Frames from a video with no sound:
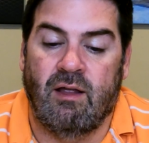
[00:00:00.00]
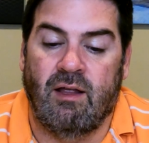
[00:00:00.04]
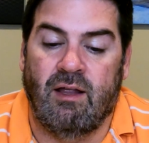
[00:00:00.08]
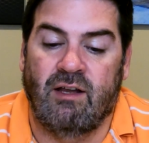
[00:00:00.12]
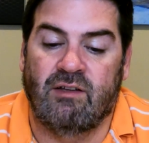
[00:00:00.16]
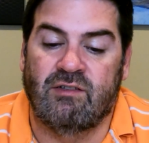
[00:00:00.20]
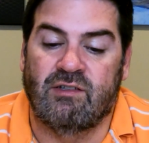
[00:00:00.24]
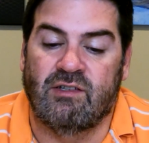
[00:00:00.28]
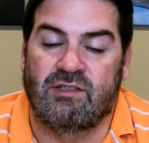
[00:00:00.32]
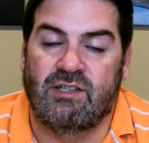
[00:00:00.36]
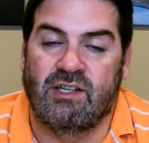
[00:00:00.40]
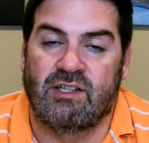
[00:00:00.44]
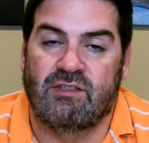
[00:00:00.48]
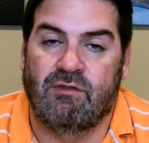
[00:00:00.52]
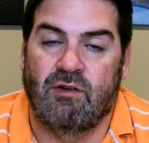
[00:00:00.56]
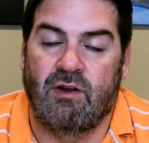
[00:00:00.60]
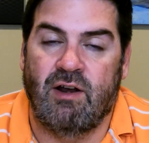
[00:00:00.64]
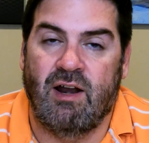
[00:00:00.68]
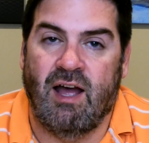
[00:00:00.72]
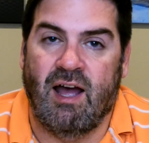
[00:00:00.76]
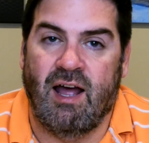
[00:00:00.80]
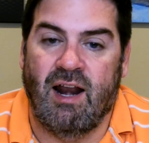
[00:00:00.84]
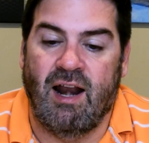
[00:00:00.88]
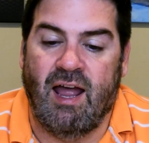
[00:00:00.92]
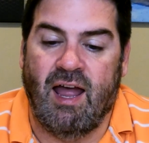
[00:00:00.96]
He's a
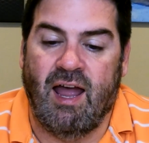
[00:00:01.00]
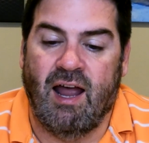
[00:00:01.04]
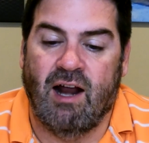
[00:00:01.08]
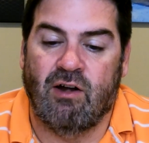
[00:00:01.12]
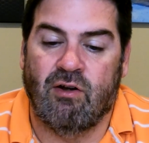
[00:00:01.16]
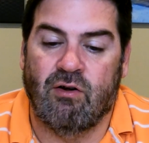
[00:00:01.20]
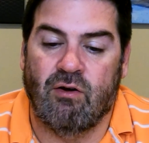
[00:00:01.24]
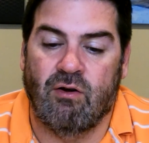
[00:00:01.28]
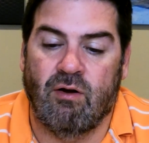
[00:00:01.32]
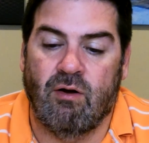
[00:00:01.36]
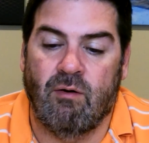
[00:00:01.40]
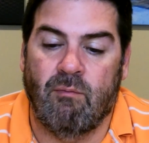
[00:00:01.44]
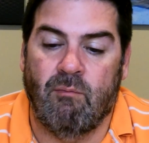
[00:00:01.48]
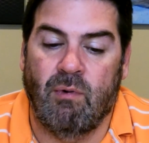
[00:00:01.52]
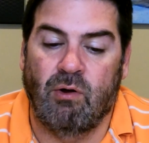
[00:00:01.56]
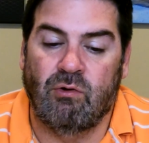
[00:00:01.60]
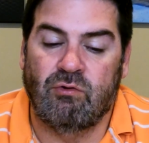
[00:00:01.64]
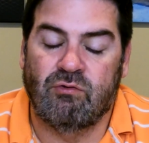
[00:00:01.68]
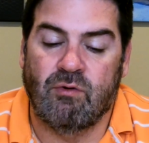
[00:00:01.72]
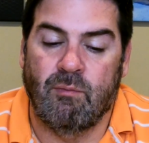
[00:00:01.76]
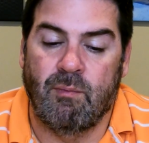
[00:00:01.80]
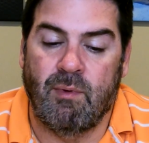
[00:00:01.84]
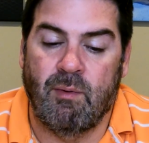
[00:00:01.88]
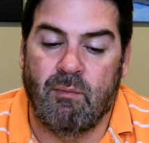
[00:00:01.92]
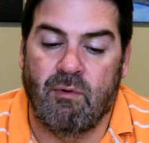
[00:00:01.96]
6'9" actor,
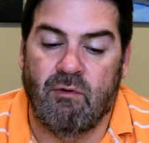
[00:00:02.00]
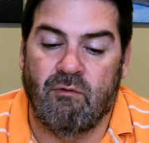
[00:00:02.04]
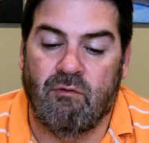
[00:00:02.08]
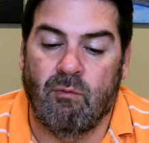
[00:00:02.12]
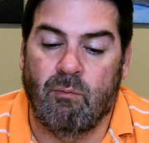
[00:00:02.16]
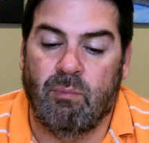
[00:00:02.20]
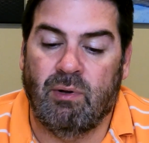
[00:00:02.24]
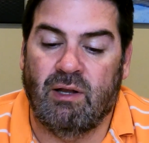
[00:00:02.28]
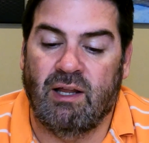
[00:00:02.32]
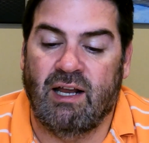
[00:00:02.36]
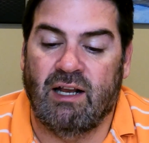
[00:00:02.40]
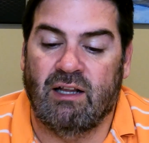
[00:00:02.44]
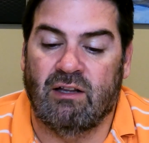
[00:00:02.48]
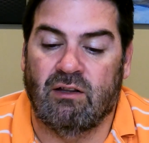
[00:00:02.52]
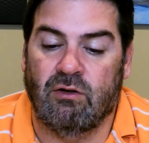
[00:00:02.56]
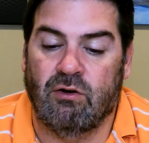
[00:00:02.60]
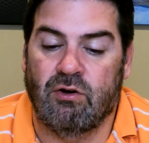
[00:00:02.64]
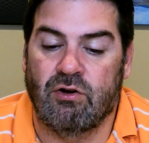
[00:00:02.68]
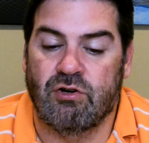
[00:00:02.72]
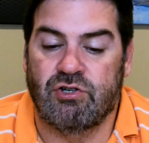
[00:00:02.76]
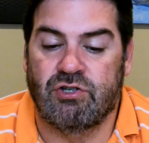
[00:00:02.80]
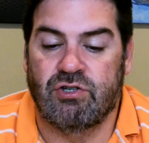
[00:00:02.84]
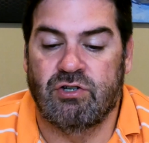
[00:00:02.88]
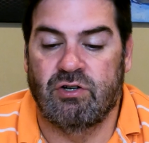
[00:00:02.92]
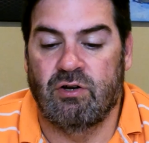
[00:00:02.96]
most remembered for playing
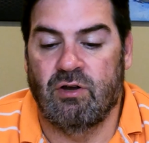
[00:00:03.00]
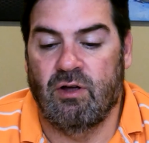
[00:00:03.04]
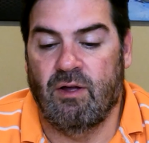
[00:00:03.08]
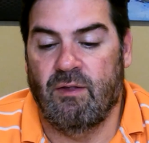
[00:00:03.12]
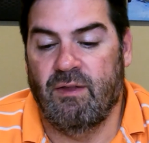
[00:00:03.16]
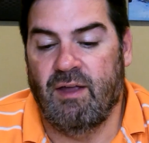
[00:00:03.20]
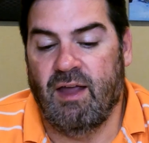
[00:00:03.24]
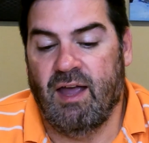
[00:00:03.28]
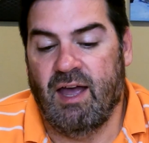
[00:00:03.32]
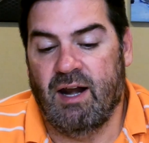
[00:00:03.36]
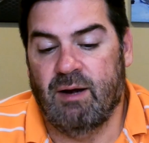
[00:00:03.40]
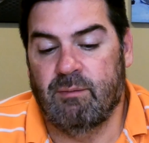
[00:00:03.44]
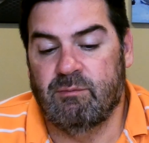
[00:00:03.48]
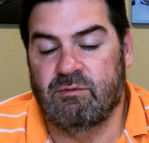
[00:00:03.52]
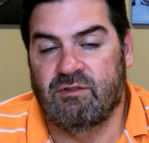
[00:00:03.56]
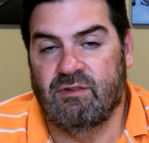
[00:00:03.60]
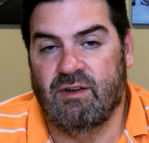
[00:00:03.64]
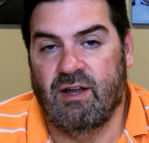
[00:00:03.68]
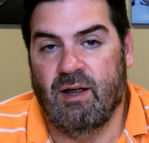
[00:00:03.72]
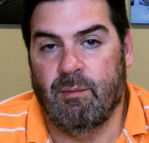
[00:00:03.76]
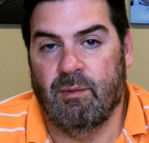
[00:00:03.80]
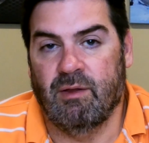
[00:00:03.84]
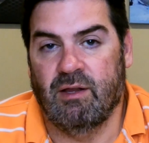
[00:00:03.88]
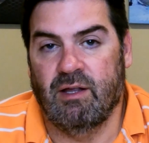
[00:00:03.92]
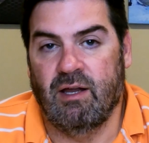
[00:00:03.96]
Lurch on The Addams
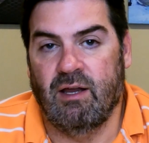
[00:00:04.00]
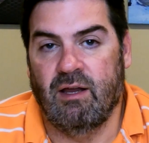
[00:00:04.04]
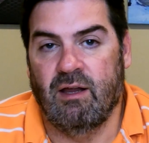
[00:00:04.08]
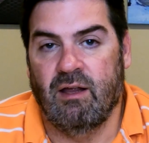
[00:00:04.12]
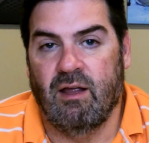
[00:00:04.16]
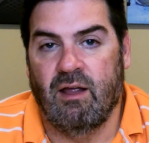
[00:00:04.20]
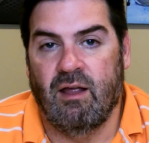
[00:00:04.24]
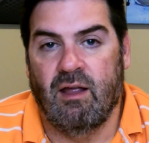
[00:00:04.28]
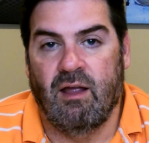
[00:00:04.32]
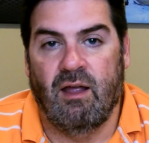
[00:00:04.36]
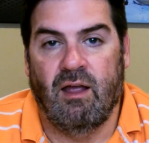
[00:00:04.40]
Family,